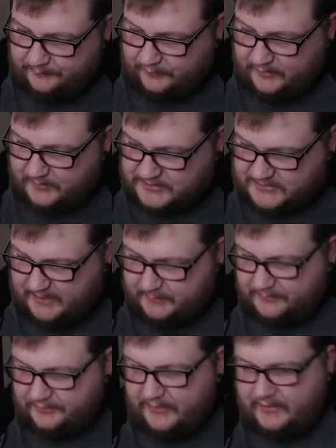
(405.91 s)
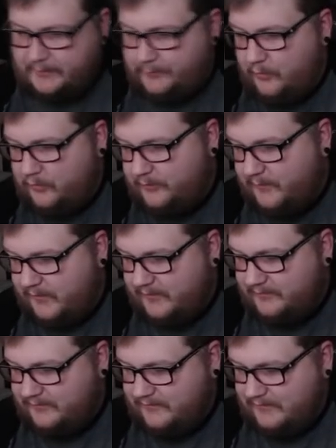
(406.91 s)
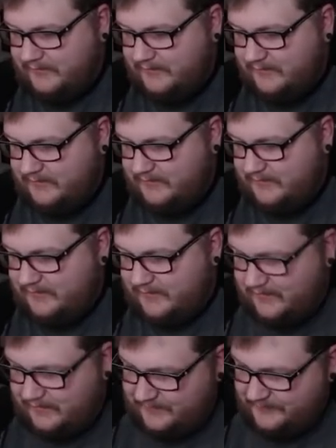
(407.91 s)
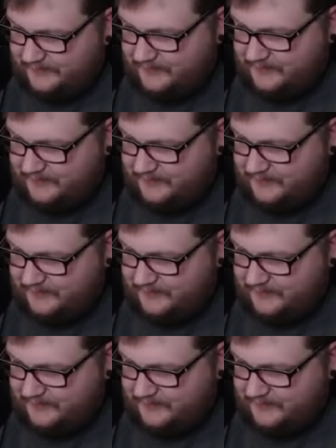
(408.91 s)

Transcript: pretty much everything in the Pokemon uh,